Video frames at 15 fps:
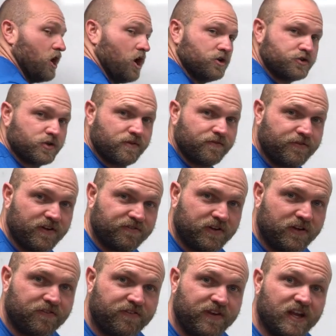
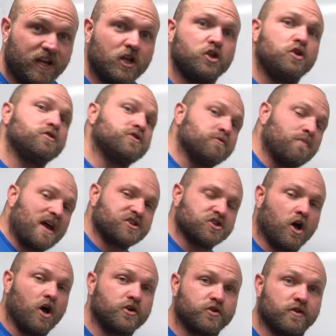150 feet. You smash
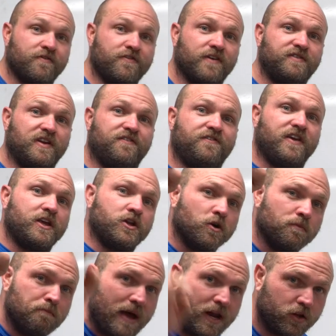150 feet,
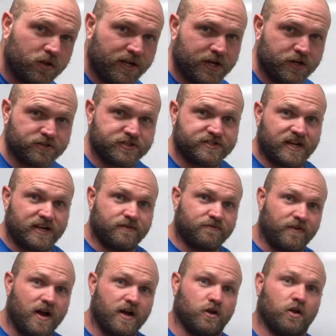you're medaling at your state
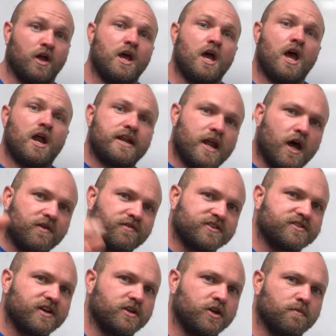final. Now all of a
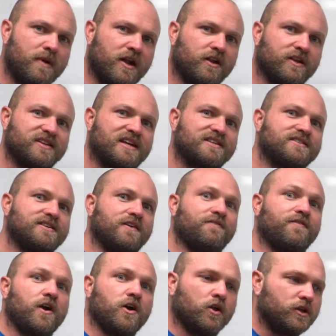sudden you're medaling at that state
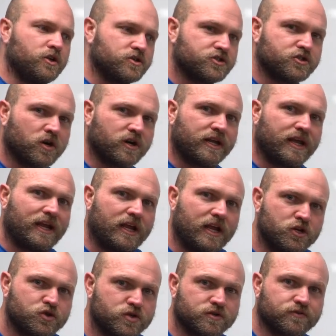final and you're starting to get
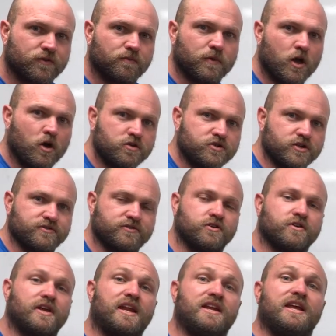interest from coaches.
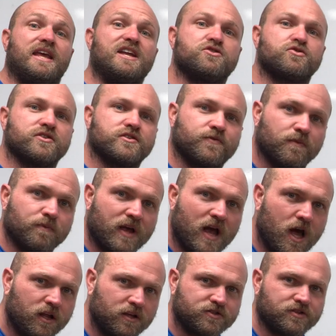You're getting interest from
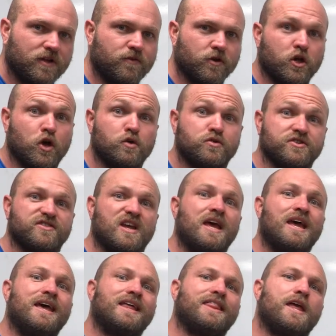college level coaches.
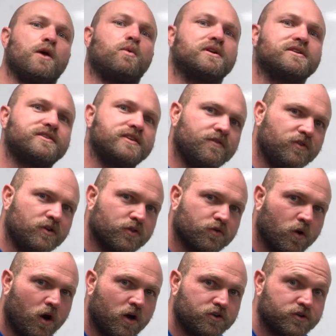They wanna see if you can
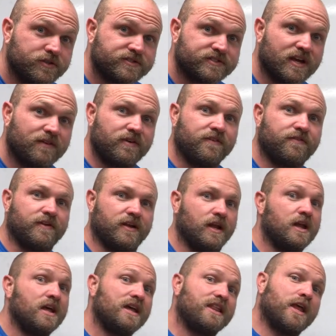throw 170 feet.
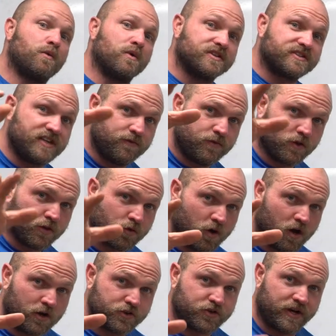They wanna see if you can throw
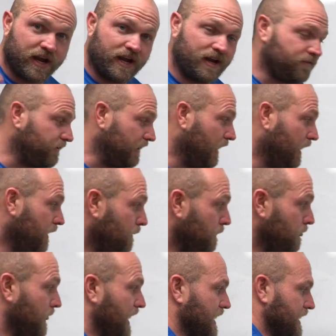180 feet.
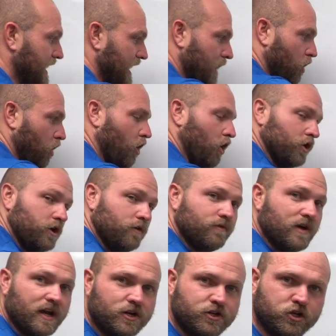And now all
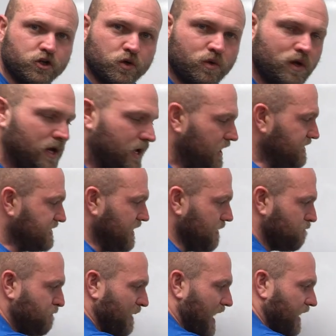you've got to do is
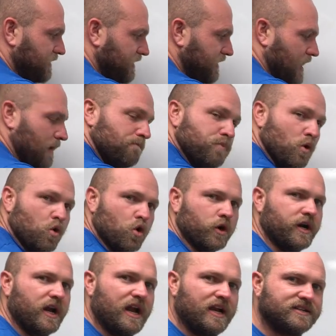get back to that
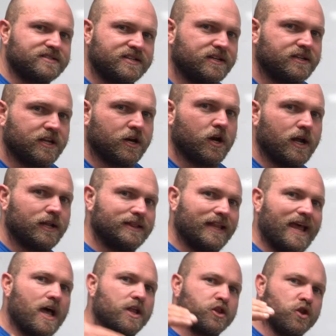board and sit there,
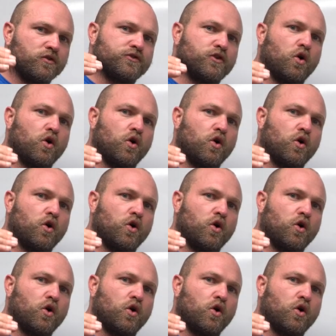lay out those